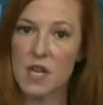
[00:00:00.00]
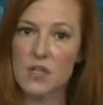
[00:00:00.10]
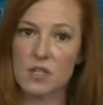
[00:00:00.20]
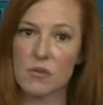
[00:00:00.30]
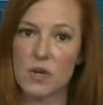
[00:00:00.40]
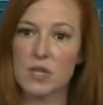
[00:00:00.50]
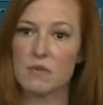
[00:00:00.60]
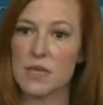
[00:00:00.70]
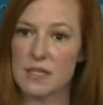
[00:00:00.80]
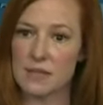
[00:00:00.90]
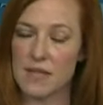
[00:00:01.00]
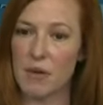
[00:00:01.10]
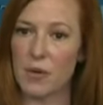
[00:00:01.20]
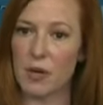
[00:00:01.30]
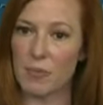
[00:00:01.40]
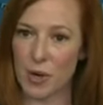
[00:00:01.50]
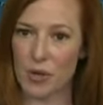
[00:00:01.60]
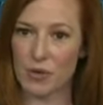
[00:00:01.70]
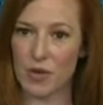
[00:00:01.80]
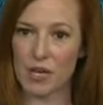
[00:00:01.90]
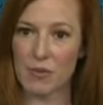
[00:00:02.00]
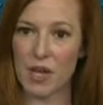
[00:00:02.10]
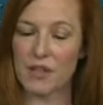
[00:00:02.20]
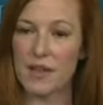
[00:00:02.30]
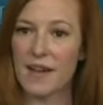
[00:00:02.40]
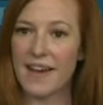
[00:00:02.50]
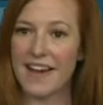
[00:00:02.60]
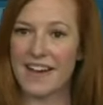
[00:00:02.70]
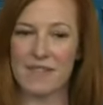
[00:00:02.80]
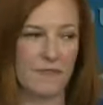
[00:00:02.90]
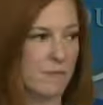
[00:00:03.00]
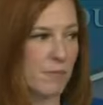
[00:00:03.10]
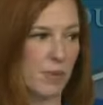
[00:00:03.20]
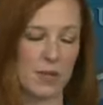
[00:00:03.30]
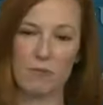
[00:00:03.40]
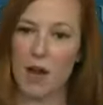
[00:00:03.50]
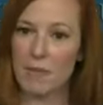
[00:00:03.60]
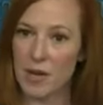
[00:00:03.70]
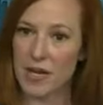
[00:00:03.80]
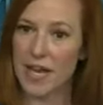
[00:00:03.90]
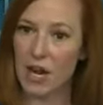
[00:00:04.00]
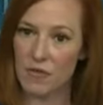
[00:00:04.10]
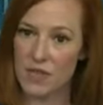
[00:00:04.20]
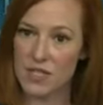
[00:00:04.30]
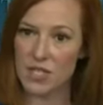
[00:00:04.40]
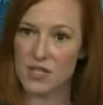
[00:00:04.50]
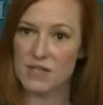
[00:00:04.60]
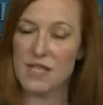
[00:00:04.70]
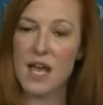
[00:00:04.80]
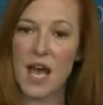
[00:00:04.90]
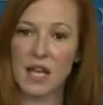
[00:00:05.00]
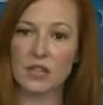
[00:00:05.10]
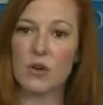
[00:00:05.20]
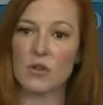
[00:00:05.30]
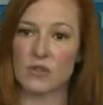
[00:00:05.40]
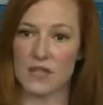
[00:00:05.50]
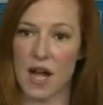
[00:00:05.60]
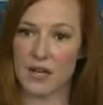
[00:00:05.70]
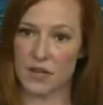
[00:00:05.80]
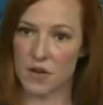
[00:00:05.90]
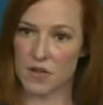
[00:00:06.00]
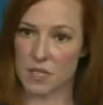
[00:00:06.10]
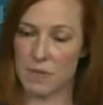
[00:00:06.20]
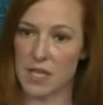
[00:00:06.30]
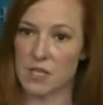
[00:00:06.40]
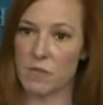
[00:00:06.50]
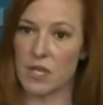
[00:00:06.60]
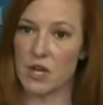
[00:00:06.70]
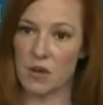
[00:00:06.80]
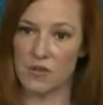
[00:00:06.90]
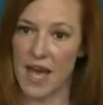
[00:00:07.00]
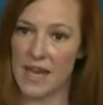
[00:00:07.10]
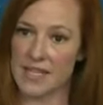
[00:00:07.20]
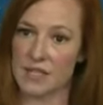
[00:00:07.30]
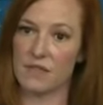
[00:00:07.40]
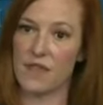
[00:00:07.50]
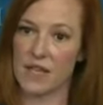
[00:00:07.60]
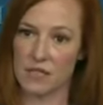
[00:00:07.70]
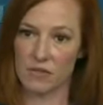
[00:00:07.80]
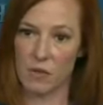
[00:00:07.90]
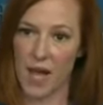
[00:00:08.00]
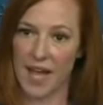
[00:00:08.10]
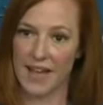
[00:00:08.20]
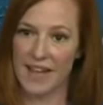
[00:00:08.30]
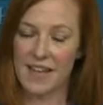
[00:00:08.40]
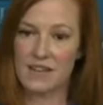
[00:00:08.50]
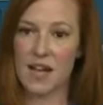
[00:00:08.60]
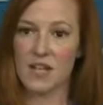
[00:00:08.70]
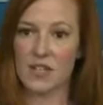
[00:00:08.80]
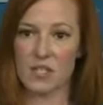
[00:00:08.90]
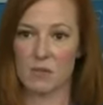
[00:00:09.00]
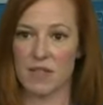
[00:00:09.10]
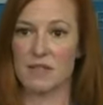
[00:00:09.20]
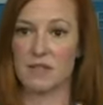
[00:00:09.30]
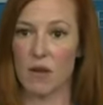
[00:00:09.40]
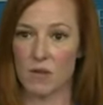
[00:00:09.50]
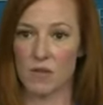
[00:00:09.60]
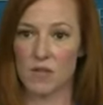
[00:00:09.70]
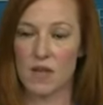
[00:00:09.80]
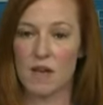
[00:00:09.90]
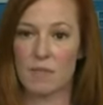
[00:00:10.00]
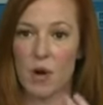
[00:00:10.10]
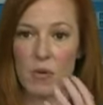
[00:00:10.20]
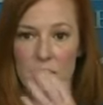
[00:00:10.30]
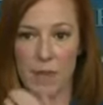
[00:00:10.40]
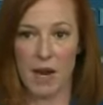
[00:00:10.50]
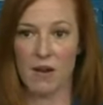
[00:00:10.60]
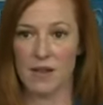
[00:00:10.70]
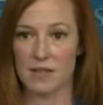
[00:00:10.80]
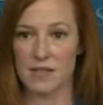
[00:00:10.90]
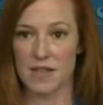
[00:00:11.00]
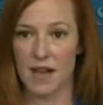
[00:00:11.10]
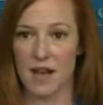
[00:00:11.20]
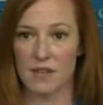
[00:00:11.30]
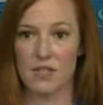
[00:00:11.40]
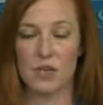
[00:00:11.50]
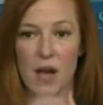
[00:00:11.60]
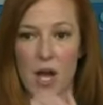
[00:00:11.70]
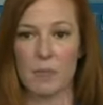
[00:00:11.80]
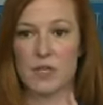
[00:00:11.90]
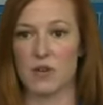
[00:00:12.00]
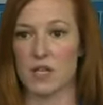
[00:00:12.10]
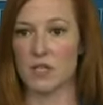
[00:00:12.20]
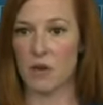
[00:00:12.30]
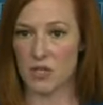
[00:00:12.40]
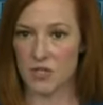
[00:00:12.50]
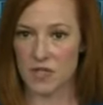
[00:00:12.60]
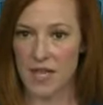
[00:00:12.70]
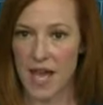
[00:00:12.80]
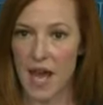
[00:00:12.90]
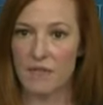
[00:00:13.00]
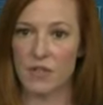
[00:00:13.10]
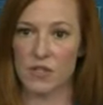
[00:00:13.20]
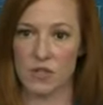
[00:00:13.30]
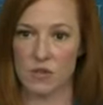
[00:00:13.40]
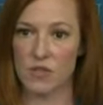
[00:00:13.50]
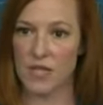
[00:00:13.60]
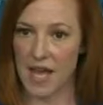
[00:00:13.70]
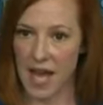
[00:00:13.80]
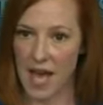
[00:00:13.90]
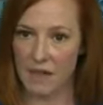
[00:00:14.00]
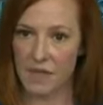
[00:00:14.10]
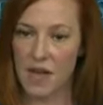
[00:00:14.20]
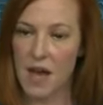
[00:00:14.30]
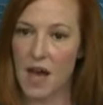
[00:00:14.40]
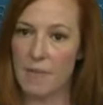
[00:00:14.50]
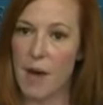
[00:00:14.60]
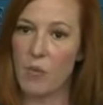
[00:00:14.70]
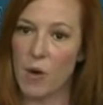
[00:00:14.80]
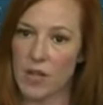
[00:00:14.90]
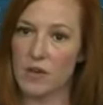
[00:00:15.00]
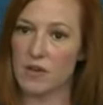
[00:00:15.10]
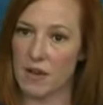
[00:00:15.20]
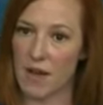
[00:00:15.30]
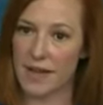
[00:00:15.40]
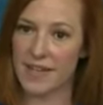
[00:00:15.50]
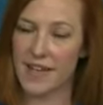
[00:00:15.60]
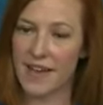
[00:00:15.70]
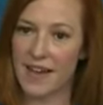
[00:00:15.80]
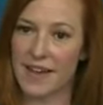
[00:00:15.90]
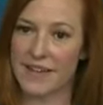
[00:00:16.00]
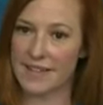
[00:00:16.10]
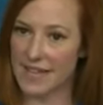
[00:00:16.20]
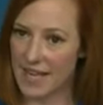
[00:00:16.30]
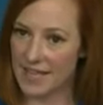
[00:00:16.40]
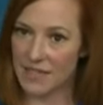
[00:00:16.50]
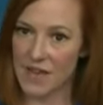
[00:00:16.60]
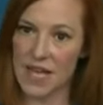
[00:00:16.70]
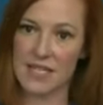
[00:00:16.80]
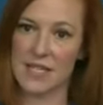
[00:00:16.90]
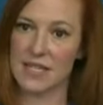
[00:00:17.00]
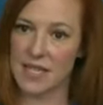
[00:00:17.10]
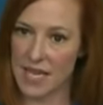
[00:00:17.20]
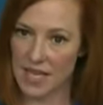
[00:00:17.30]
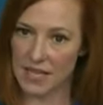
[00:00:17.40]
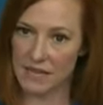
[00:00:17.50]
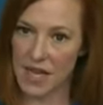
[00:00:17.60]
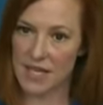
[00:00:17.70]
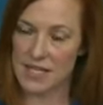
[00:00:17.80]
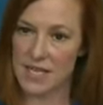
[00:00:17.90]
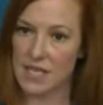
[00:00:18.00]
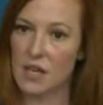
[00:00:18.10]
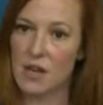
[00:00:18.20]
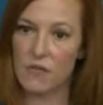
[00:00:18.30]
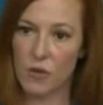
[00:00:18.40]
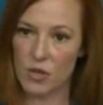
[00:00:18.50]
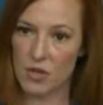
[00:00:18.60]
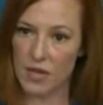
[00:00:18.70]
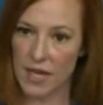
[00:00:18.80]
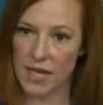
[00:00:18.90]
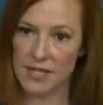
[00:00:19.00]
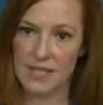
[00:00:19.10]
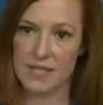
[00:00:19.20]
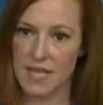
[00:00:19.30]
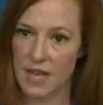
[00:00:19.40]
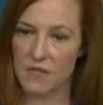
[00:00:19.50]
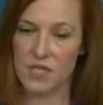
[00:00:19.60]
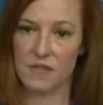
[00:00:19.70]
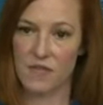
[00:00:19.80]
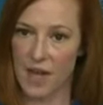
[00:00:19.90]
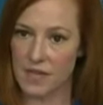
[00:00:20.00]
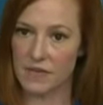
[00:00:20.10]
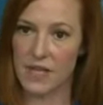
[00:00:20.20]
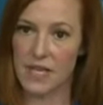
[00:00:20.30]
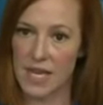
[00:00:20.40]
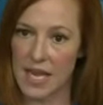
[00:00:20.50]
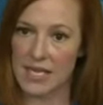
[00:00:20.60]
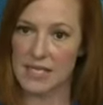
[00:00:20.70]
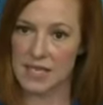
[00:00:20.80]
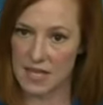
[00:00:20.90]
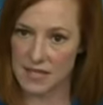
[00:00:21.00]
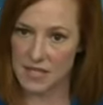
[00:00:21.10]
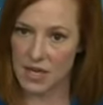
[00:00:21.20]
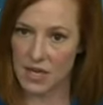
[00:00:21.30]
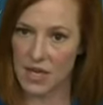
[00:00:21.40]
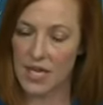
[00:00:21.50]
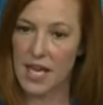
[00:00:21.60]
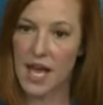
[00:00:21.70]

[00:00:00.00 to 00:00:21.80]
So one of the reasons that we are partnering partnering with uh, with primary care physicians and local doctors is because we know that is an effective way, not just with adults, but with parents uh, to help address questions they have, concerns they have about whether or not uh, getting the vaccine, taking the vaccine for their kids is safe, is effective, and, and is necessary.